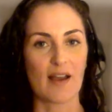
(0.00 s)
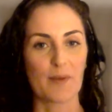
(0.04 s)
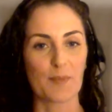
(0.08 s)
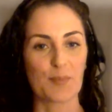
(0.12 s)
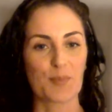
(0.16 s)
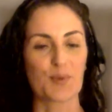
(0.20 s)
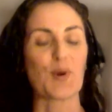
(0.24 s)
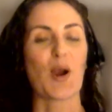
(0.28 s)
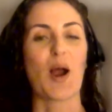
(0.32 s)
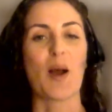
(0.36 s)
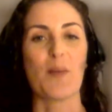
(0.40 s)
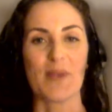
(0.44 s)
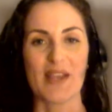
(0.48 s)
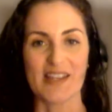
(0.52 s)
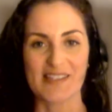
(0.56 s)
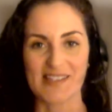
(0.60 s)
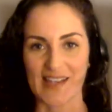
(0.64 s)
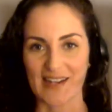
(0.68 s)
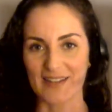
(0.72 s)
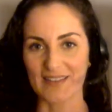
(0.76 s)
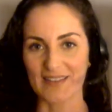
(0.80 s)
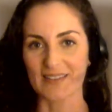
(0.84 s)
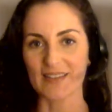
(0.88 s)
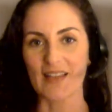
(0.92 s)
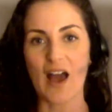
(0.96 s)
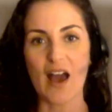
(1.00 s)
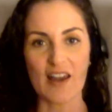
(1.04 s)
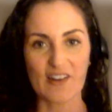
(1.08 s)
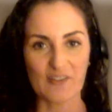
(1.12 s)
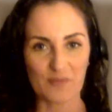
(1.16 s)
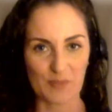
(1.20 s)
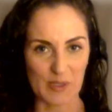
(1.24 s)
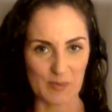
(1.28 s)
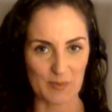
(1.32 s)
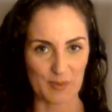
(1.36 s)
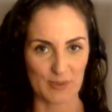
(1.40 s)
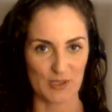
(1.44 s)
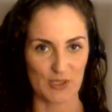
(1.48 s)
promise. And a lot of
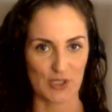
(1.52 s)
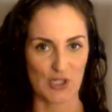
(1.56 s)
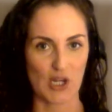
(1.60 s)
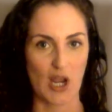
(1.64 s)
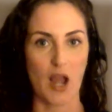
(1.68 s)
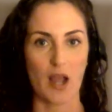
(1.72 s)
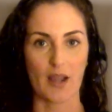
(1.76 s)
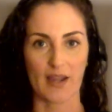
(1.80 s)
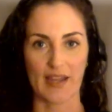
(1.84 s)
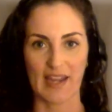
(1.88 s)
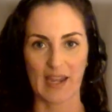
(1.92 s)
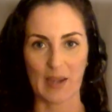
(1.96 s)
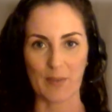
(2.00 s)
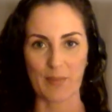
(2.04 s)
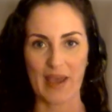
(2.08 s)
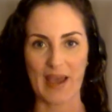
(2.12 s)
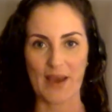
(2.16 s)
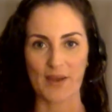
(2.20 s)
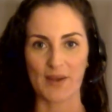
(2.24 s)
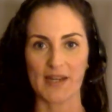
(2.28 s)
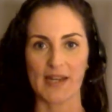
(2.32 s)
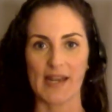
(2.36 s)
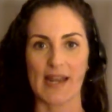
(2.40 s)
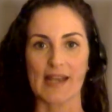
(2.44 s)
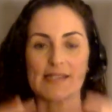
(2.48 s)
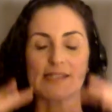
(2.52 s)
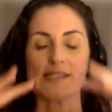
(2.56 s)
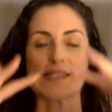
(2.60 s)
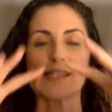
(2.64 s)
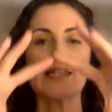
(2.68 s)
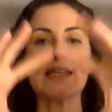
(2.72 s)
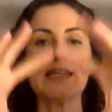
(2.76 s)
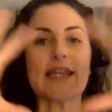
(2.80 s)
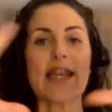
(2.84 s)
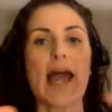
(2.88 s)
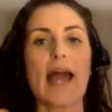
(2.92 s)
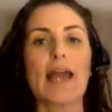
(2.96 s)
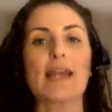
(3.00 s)
people are talking about it as the
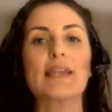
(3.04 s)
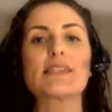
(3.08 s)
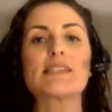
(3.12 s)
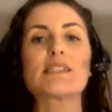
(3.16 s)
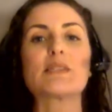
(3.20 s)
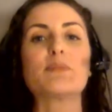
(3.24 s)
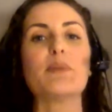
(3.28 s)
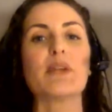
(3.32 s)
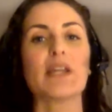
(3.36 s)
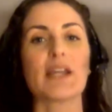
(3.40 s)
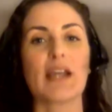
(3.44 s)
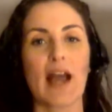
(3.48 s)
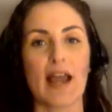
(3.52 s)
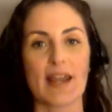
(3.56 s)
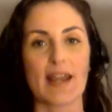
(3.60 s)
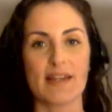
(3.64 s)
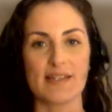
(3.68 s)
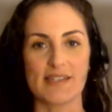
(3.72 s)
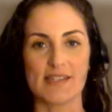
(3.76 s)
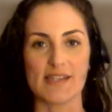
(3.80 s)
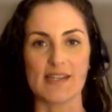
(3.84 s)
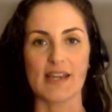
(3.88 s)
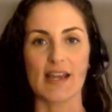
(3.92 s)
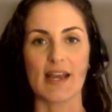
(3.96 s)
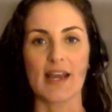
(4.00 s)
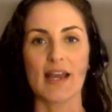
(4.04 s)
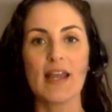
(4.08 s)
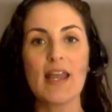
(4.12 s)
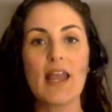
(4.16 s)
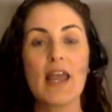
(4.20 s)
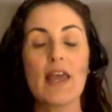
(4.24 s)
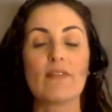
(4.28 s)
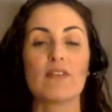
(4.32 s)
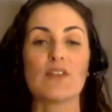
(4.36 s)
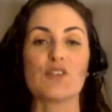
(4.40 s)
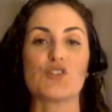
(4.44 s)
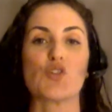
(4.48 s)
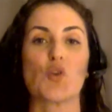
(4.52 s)
next big idea
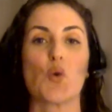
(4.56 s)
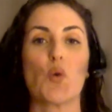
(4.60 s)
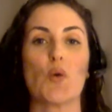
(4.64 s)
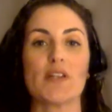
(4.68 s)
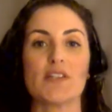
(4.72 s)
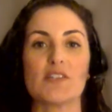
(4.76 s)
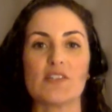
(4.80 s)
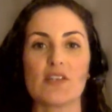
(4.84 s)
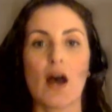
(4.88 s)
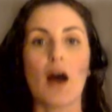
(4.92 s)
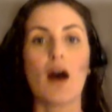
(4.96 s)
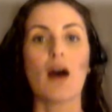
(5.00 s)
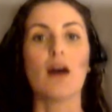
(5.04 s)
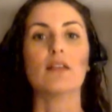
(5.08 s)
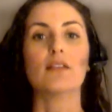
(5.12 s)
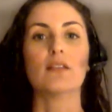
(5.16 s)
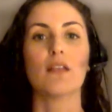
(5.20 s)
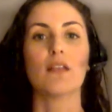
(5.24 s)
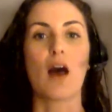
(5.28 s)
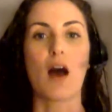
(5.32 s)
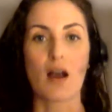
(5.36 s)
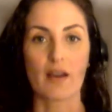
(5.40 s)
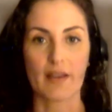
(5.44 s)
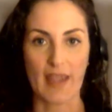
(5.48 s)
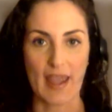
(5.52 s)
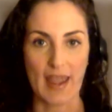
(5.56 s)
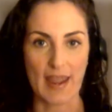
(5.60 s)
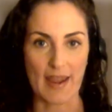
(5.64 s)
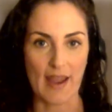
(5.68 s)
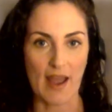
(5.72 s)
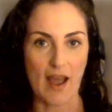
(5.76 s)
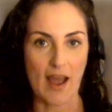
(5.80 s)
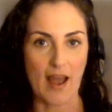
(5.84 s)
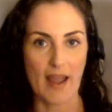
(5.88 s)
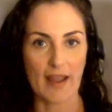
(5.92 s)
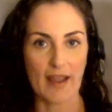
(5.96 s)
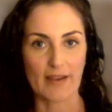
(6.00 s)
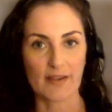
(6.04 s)
that's going to unlock
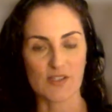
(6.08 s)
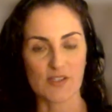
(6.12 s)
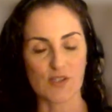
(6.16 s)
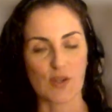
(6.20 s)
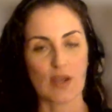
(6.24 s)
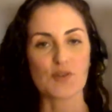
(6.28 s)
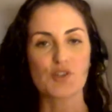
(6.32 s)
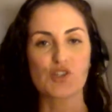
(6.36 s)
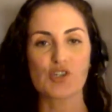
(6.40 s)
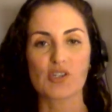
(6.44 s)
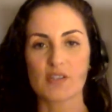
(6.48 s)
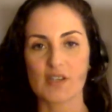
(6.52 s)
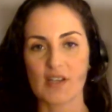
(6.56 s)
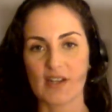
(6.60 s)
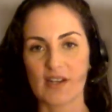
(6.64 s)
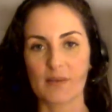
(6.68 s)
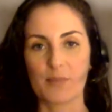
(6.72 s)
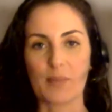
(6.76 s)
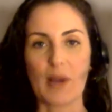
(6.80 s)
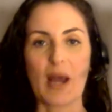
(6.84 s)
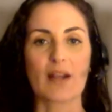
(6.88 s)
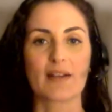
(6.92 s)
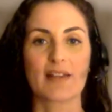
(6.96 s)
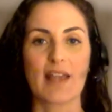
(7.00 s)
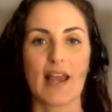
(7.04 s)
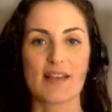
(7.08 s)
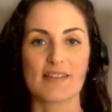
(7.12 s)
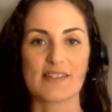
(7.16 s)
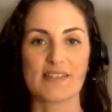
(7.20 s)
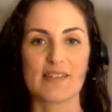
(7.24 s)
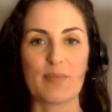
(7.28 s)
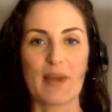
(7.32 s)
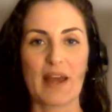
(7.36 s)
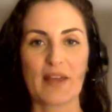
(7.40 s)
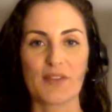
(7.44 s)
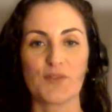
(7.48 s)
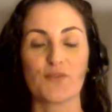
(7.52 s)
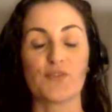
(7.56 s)
AI. So I was just on a podcast
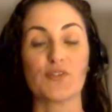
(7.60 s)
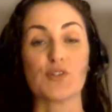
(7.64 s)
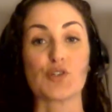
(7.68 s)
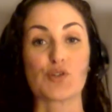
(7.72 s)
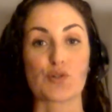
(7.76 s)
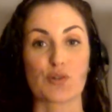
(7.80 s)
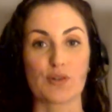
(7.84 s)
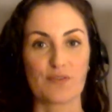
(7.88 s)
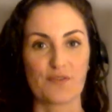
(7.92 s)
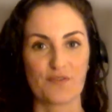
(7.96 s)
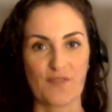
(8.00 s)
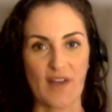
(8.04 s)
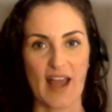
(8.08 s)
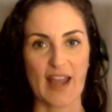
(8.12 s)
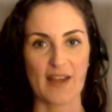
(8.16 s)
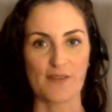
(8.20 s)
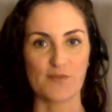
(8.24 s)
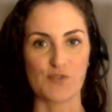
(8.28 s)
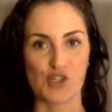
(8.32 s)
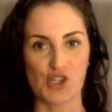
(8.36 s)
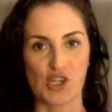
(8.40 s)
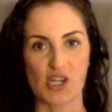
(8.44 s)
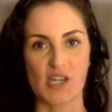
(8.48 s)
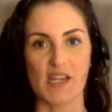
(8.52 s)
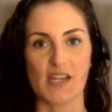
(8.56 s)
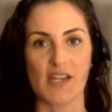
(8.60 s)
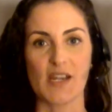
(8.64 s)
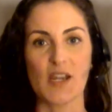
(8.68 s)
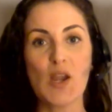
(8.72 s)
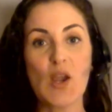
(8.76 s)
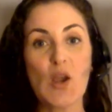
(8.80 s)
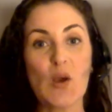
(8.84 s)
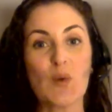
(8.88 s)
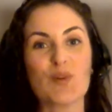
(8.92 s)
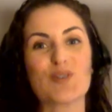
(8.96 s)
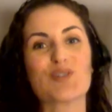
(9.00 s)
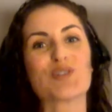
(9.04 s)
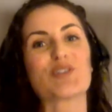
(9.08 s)
about the future of 5G,
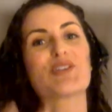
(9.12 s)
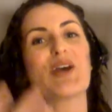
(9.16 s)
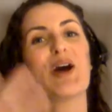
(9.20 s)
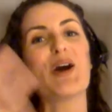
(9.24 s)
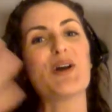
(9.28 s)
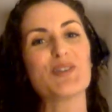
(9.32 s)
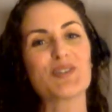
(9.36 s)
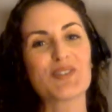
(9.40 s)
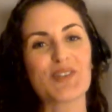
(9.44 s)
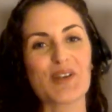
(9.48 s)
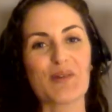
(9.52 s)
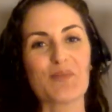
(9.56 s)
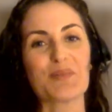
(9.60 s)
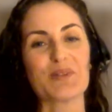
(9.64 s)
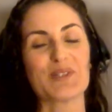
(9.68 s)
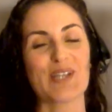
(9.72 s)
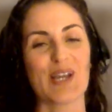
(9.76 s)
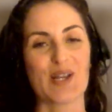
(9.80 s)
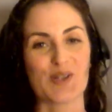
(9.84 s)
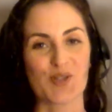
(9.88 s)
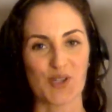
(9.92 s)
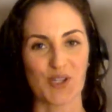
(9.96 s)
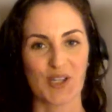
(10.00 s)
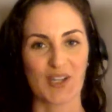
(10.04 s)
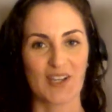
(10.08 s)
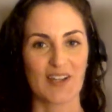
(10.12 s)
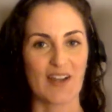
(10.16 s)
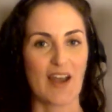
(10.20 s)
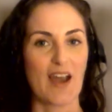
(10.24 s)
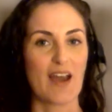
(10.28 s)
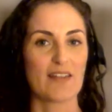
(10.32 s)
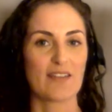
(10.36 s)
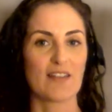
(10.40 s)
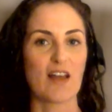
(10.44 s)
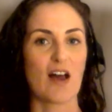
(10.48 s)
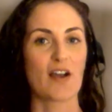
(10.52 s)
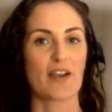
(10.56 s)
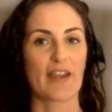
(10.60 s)
which is also potentially going to
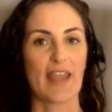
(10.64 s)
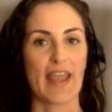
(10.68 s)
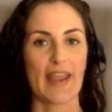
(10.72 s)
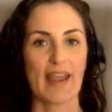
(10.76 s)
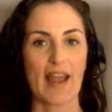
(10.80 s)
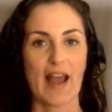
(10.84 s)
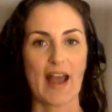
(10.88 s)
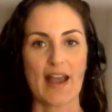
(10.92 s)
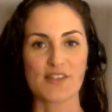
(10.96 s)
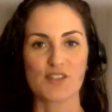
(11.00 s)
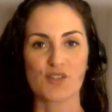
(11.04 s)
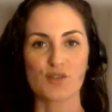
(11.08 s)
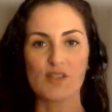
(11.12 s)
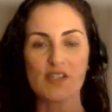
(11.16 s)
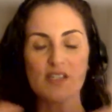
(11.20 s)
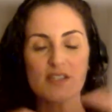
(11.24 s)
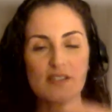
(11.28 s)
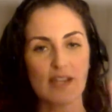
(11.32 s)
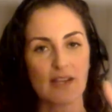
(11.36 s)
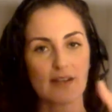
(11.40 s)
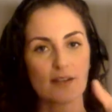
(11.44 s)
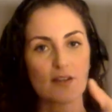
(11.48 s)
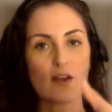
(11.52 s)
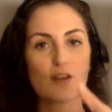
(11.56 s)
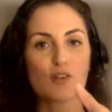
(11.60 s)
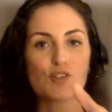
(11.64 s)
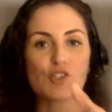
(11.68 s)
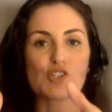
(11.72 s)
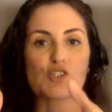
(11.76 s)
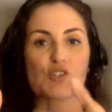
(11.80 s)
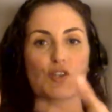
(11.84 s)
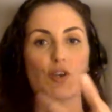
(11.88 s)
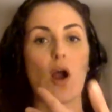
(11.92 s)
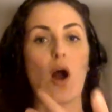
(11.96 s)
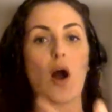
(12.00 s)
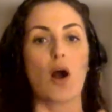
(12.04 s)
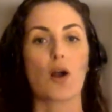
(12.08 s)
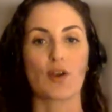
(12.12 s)
unlock AI. So these technologies
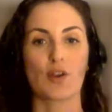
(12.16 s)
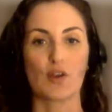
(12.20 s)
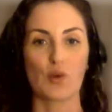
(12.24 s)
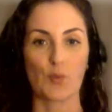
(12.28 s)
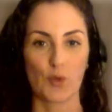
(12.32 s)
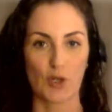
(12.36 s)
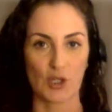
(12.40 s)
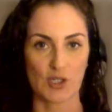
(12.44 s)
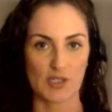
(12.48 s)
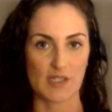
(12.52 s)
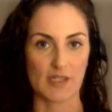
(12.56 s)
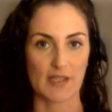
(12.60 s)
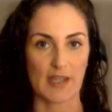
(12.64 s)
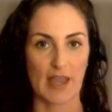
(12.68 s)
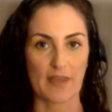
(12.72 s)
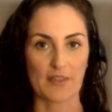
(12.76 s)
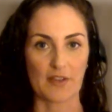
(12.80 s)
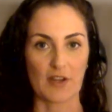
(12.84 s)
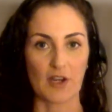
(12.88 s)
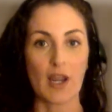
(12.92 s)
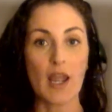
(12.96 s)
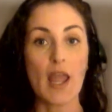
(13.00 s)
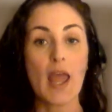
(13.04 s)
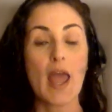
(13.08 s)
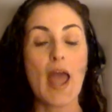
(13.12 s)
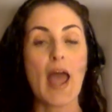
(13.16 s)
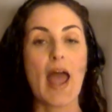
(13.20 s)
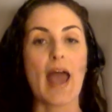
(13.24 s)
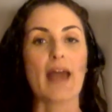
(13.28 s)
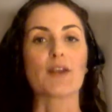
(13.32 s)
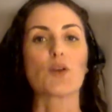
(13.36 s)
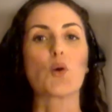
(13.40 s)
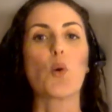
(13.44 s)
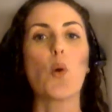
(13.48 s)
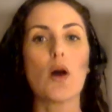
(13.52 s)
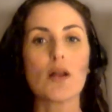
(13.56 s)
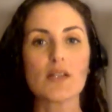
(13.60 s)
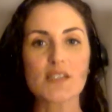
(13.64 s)
are all going to work together.
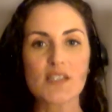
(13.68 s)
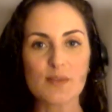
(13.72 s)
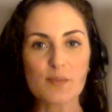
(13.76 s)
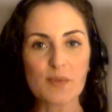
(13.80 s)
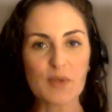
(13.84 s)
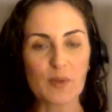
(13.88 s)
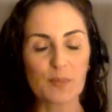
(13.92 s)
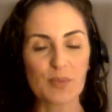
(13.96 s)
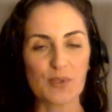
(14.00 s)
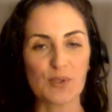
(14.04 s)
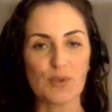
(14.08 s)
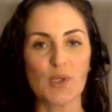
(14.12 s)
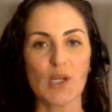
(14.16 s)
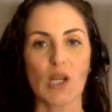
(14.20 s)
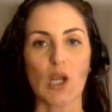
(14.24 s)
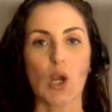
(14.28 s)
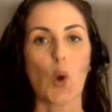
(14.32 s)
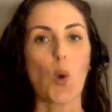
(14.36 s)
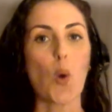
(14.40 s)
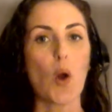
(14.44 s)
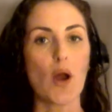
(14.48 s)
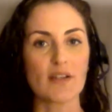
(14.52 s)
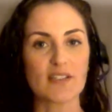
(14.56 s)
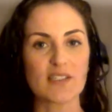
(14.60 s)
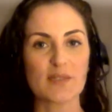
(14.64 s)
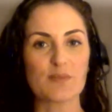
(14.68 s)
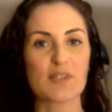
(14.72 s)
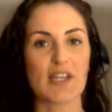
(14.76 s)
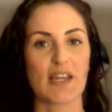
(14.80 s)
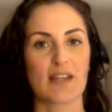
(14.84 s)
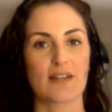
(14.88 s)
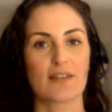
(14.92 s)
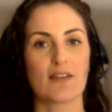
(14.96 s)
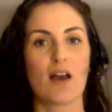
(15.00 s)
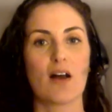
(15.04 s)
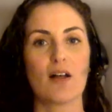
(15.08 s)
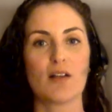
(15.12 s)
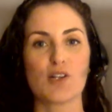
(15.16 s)
And quantum computing, quantum
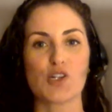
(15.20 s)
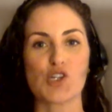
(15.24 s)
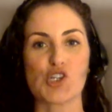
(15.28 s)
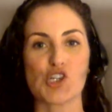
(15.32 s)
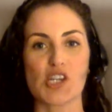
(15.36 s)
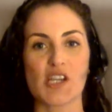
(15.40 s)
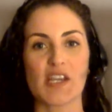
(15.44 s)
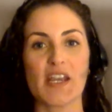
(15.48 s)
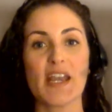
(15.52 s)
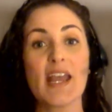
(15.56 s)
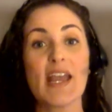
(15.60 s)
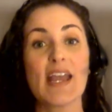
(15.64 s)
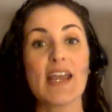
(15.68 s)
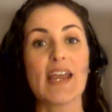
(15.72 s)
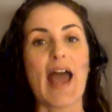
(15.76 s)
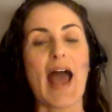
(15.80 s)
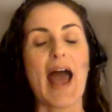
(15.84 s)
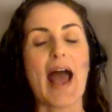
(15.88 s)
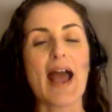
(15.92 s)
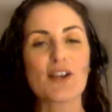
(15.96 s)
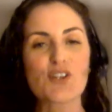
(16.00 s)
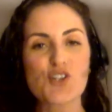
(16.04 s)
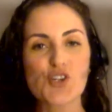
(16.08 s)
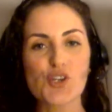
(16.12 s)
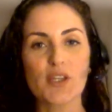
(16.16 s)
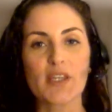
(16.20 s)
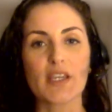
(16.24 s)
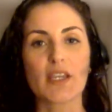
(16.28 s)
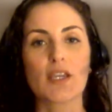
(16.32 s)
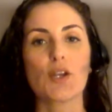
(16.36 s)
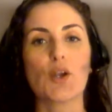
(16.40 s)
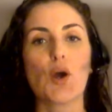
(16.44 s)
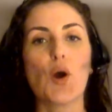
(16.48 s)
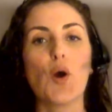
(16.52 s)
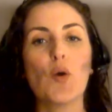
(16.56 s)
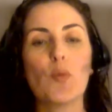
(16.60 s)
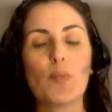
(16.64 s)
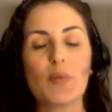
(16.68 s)
technology actually
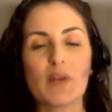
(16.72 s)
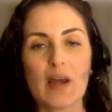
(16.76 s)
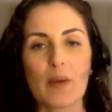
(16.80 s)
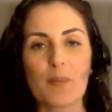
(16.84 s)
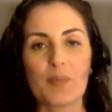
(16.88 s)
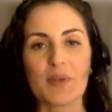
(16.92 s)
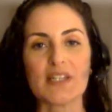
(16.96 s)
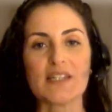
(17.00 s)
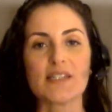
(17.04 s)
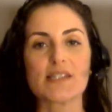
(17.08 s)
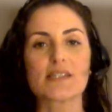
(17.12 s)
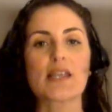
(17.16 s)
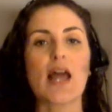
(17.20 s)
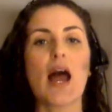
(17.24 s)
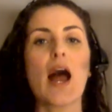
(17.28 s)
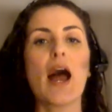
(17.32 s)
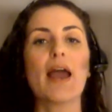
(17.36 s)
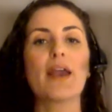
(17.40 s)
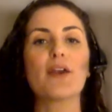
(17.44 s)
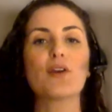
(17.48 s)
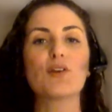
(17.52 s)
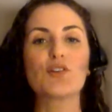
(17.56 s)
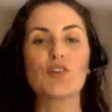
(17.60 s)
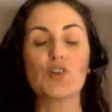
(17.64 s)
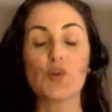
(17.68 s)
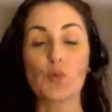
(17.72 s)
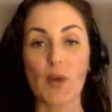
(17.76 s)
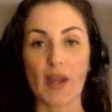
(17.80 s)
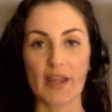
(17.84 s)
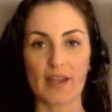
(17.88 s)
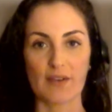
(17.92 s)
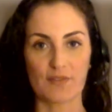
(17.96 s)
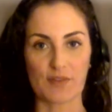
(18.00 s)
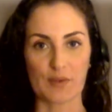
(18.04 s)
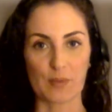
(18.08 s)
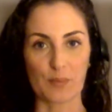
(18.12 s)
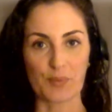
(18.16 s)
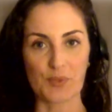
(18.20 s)
could open up an entire new way
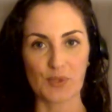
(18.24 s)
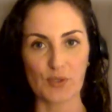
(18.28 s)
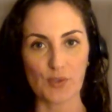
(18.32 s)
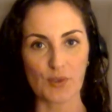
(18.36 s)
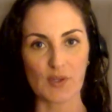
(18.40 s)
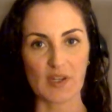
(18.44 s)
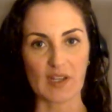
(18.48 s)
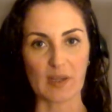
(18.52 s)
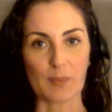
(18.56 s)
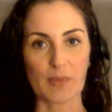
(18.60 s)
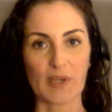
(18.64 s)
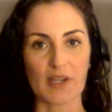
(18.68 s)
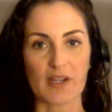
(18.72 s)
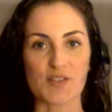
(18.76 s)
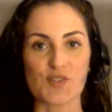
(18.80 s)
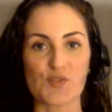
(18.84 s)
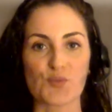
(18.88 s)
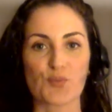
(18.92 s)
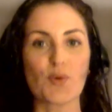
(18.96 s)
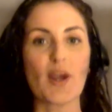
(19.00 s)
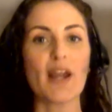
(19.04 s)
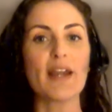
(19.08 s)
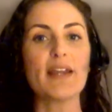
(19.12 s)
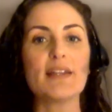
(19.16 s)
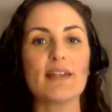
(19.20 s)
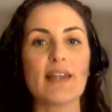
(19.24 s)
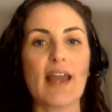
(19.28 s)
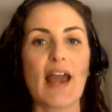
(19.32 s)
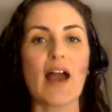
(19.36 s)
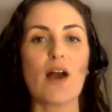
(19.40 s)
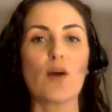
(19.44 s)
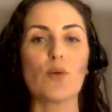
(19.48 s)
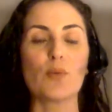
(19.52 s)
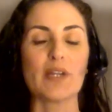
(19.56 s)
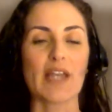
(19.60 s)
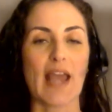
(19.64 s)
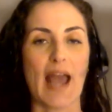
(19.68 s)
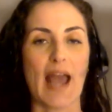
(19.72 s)
of computing, because right now we